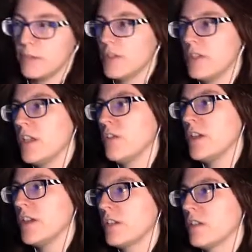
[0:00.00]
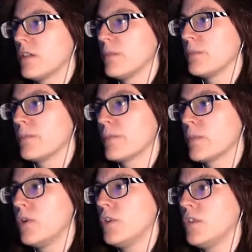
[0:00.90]
mysterious
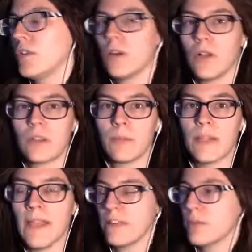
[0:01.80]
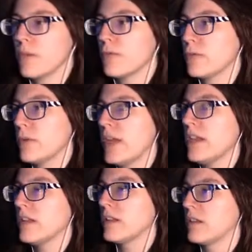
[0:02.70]
person called the blacksmith
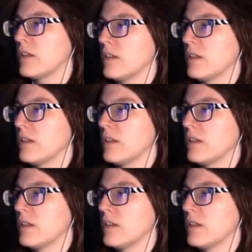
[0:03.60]
created